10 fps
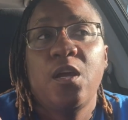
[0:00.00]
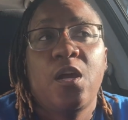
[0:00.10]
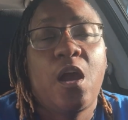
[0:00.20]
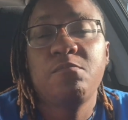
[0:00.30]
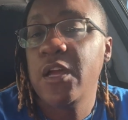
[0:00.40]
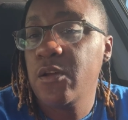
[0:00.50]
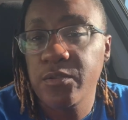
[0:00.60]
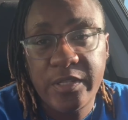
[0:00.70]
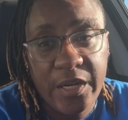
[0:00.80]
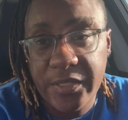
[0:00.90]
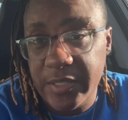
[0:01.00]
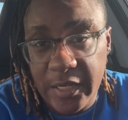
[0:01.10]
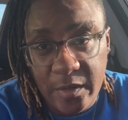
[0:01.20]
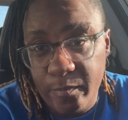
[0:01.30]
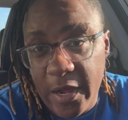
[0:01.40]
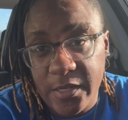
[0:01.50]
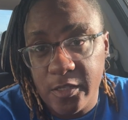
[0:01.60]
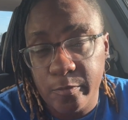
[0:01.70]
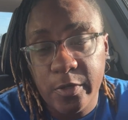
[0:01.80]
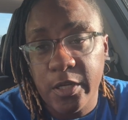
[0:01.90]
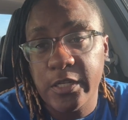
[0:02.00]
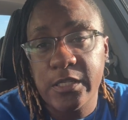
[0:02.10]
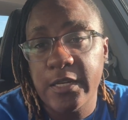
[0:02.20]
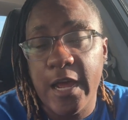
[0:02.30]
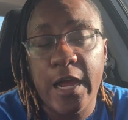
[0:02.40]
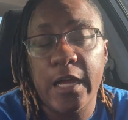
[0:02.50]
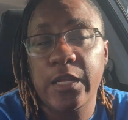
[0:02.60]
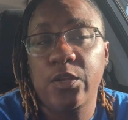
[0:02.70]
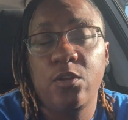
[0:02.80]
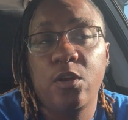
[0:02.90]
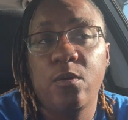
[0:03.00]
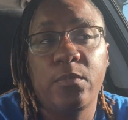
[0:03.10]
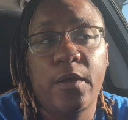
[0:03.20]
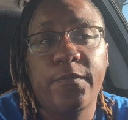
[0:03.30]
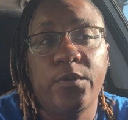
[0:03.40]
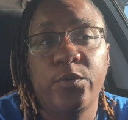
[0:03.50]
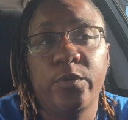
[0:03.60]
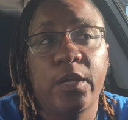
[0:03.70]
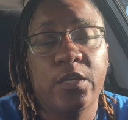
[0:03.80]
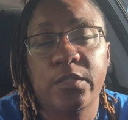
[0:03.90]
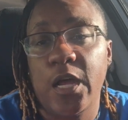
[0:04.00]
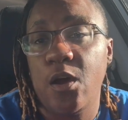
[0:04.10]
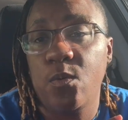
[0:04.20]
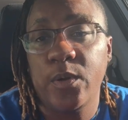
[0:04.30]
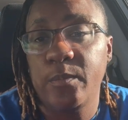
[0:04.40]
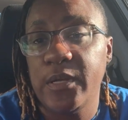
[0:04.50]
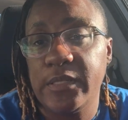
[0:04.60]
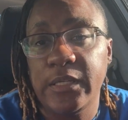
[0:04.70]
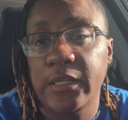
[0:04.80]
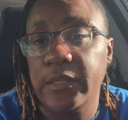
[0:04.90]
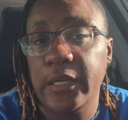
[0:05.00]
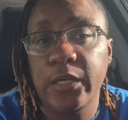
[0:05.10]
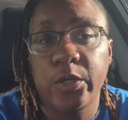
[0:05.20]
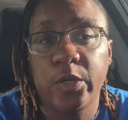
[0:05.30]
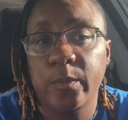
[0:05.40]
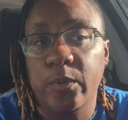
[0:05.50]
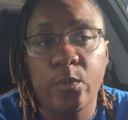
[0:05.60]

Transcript: I'm not going to touch the in-back because that's not, you know, I'm not going to do that because I don't want to mess anything up or